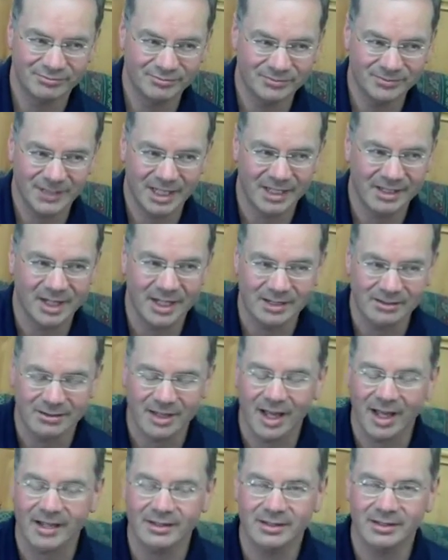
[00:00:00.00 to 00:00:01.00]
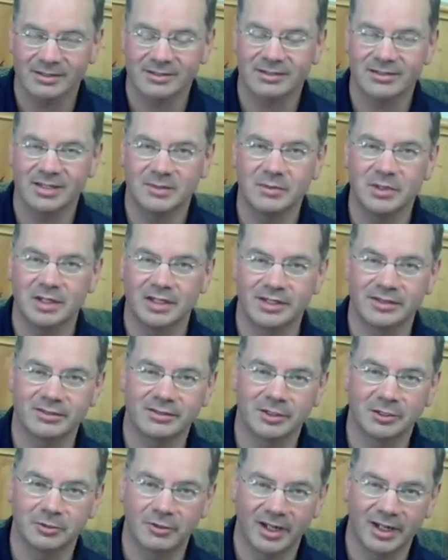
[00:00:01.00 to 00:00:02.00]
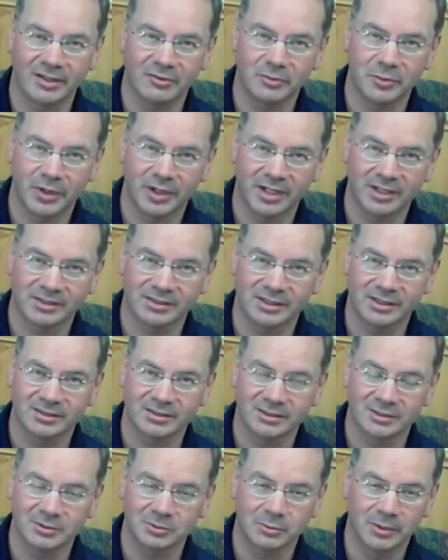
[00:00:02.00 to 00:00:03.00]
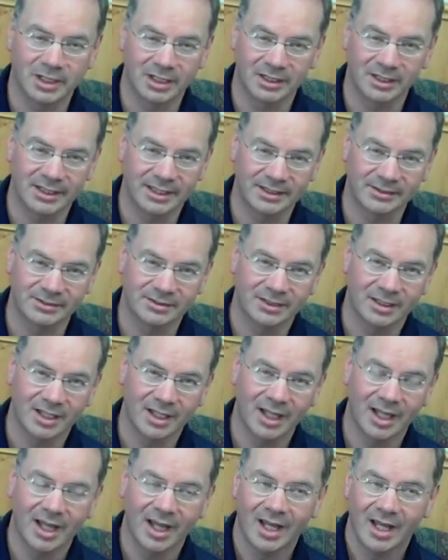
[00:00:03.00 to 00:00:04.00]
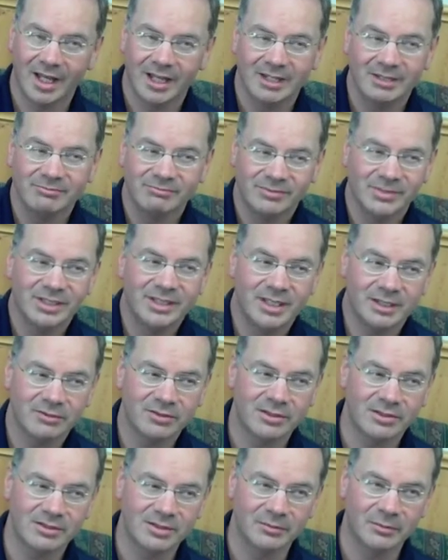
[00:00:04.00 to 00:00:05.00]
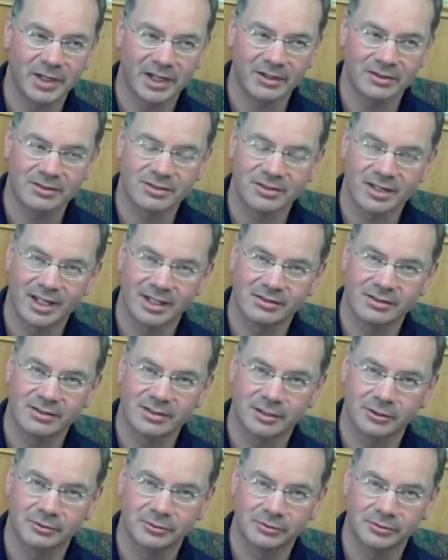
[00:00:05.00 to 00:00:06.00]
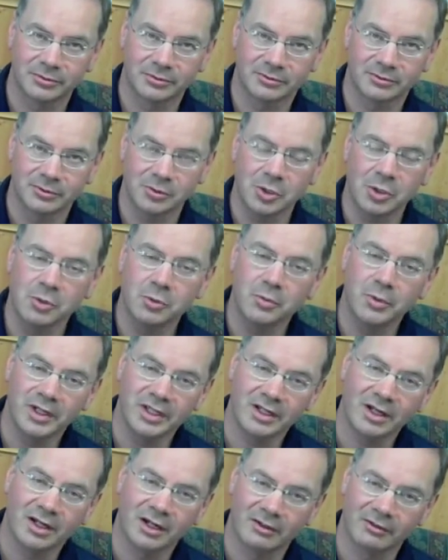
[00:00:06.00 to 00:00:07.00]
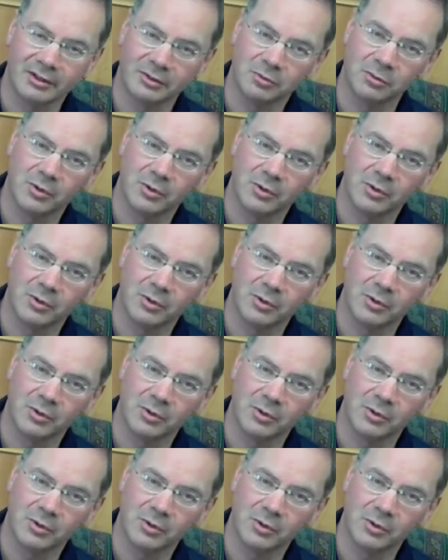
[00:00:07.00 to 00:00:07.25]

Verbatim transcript: and, and, I think stimulates the creative process as well as gives us a better sense of who we are and